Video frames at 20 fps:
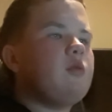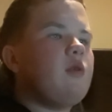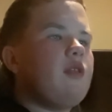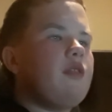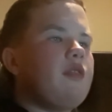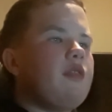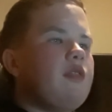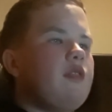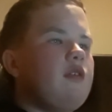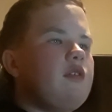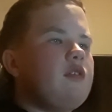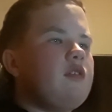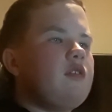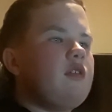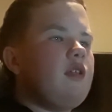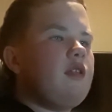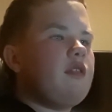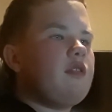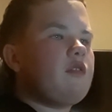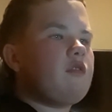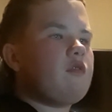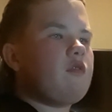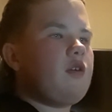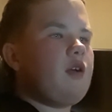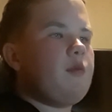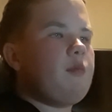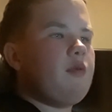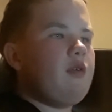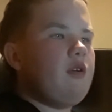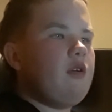with the Death
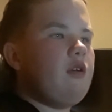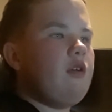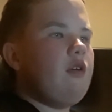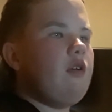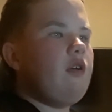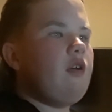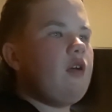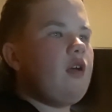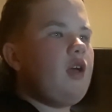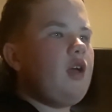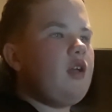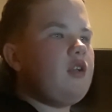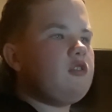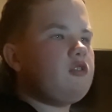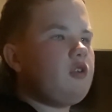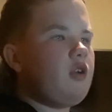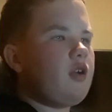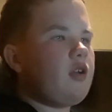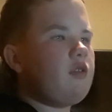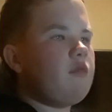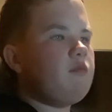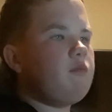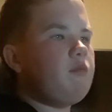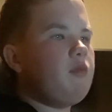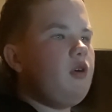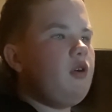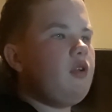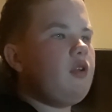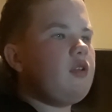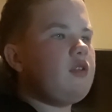Grapper dragon
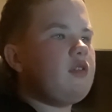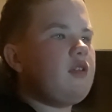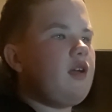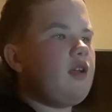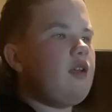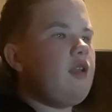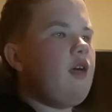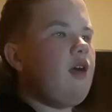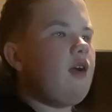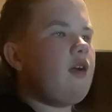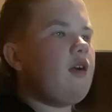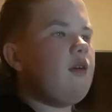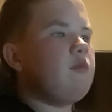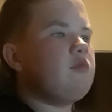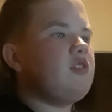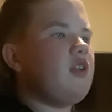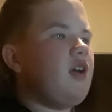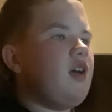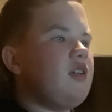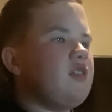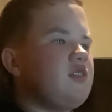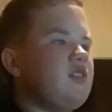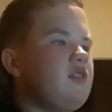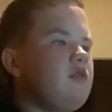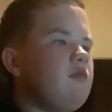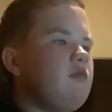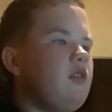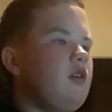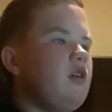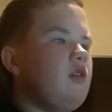burning down Hiccup's house
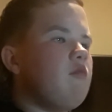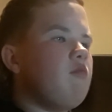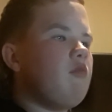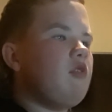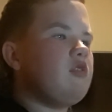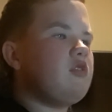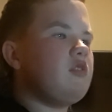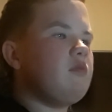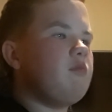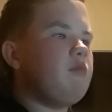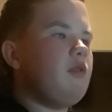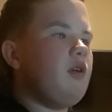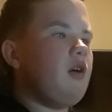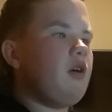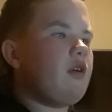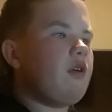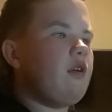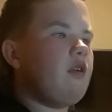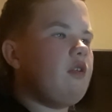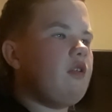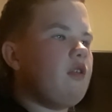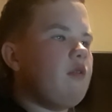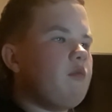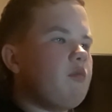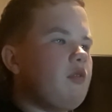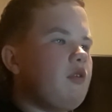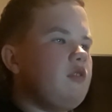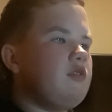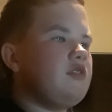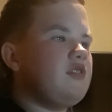and most of Berk in the
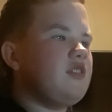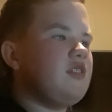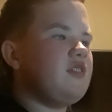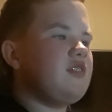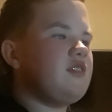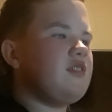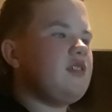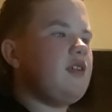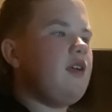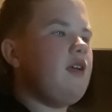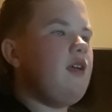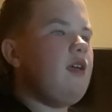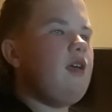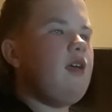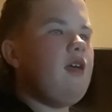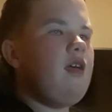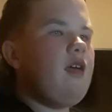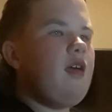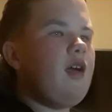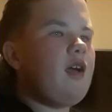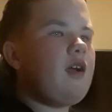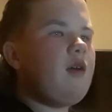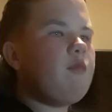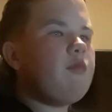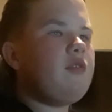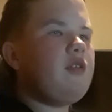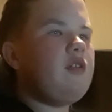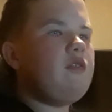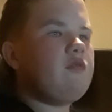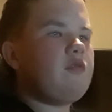process. Hiccup
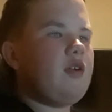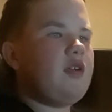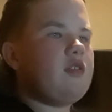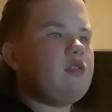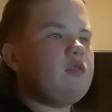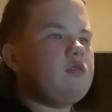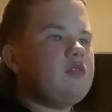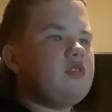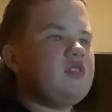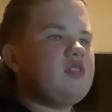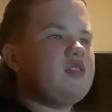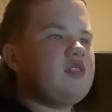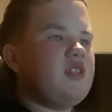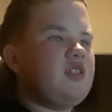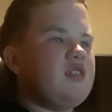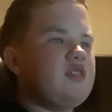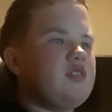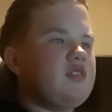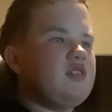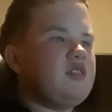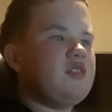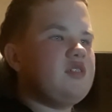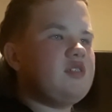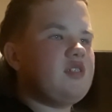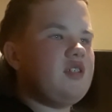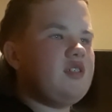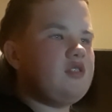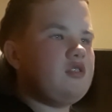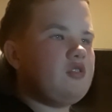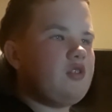then rattles the citizens
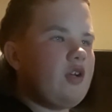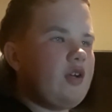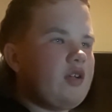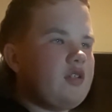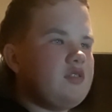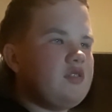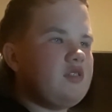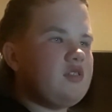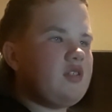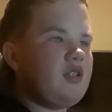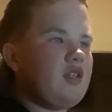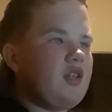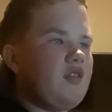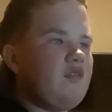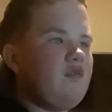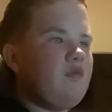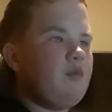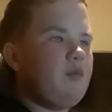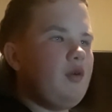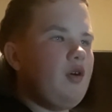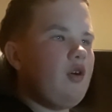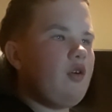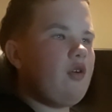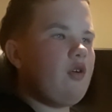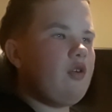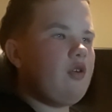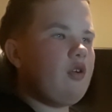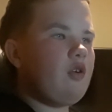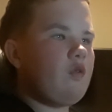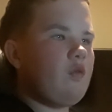and dragons to leave Berk
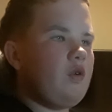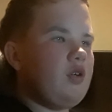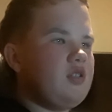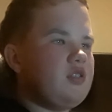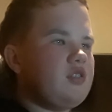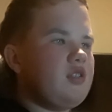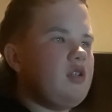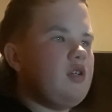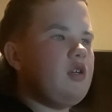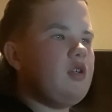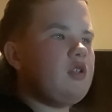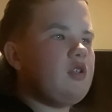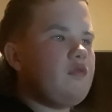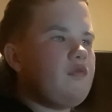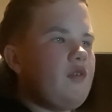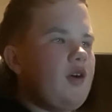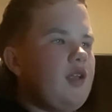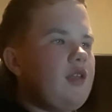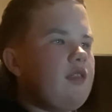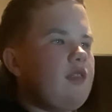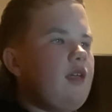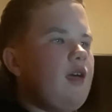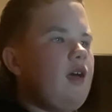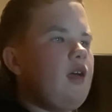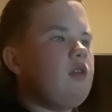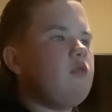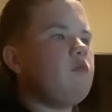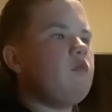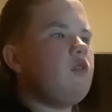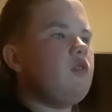on a quest to find the
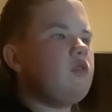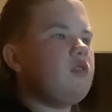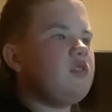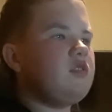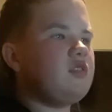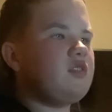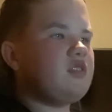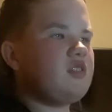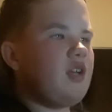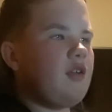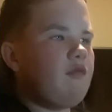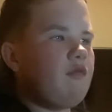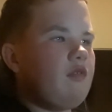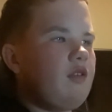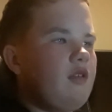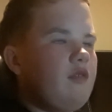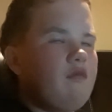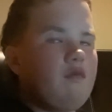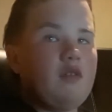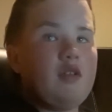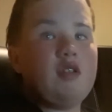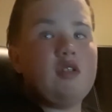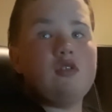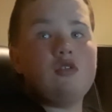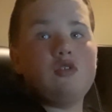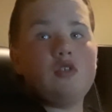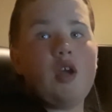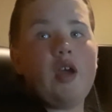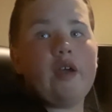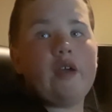hidden world and safety for the
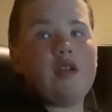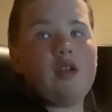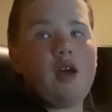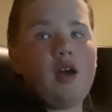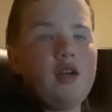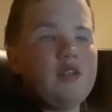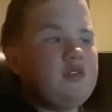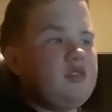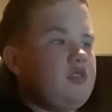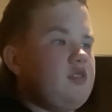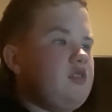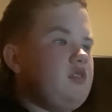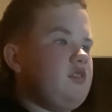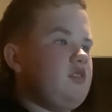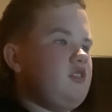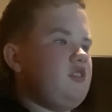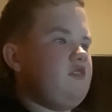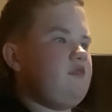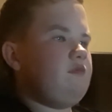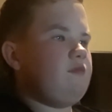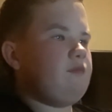dragon hunters.